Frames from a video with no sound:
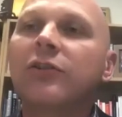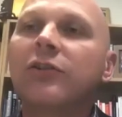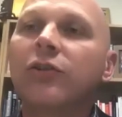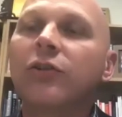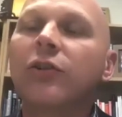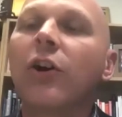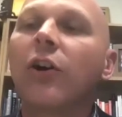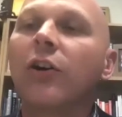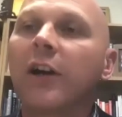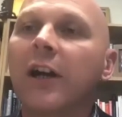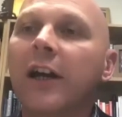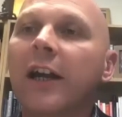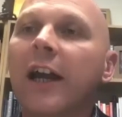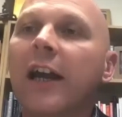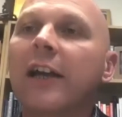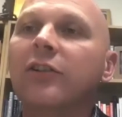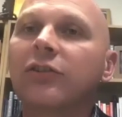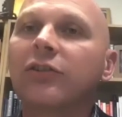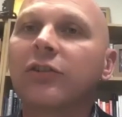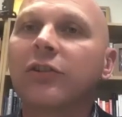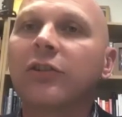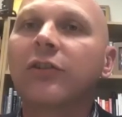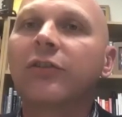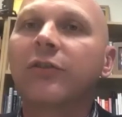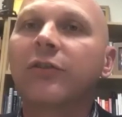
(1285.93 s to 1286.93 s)
new
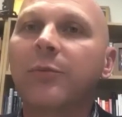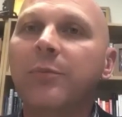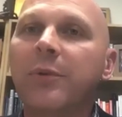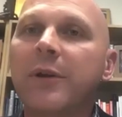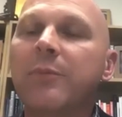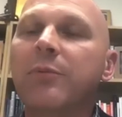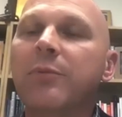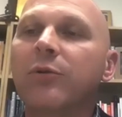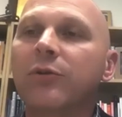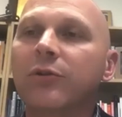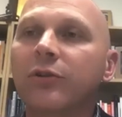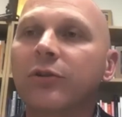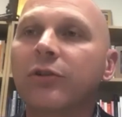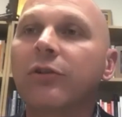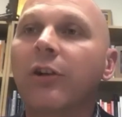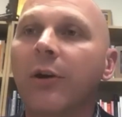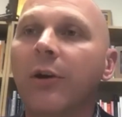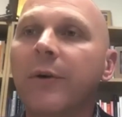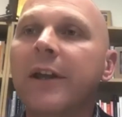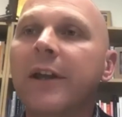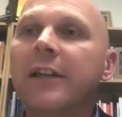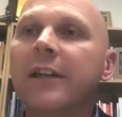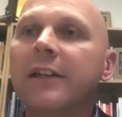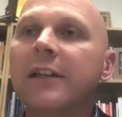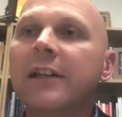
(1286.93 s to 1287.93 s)
congregations for people to
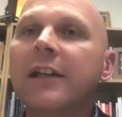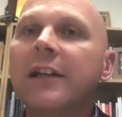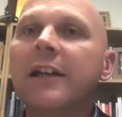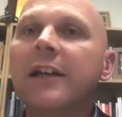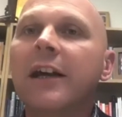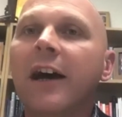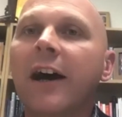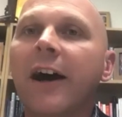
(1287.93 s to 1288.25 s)
grow in.